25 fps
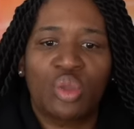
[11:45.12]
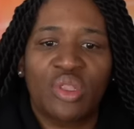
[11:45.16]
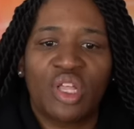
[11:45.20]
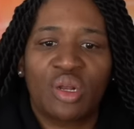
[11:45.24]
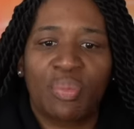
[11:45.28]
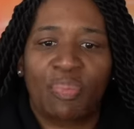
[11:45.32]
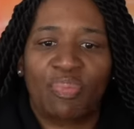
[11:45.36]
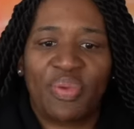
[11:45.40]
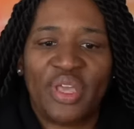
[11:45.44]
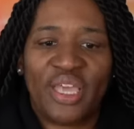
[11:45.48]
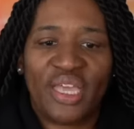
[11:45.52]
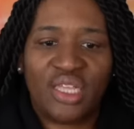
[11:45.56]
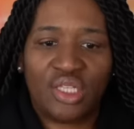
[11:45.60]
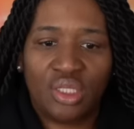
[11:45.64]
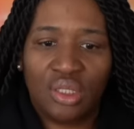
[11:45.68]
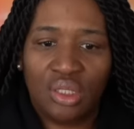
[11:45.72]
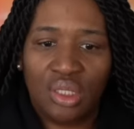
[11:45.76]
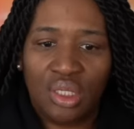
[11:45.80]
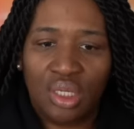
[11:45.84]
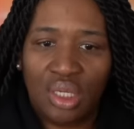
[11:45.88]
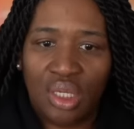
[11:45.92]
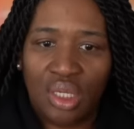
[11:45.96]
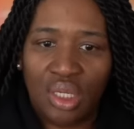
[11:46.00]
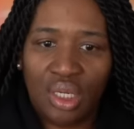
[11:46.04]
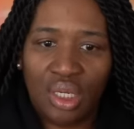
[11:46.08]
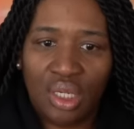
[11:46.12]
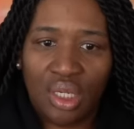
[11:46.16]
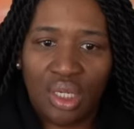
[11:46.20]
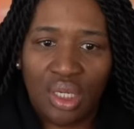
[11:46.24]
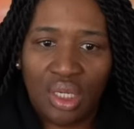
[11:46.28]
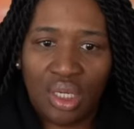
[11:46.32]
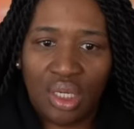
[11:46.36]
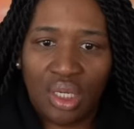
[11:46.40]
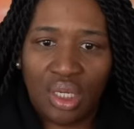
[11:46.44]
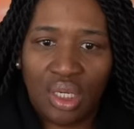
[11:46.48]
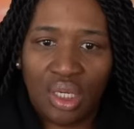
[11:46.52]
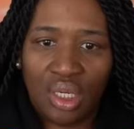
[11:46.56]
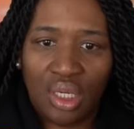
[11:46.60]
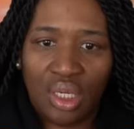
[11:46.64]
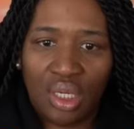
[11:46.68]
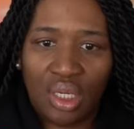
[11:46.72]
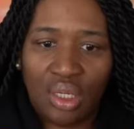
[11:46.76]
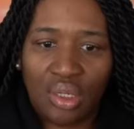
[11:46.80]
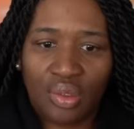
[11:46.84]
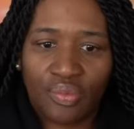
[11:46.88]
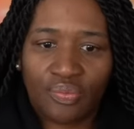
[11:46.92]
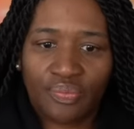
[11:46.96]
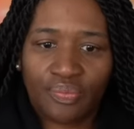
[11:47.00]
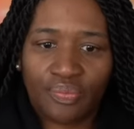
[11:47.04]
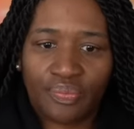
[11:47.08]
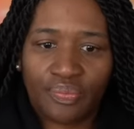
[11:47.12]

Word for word: little bitch? We gotta go.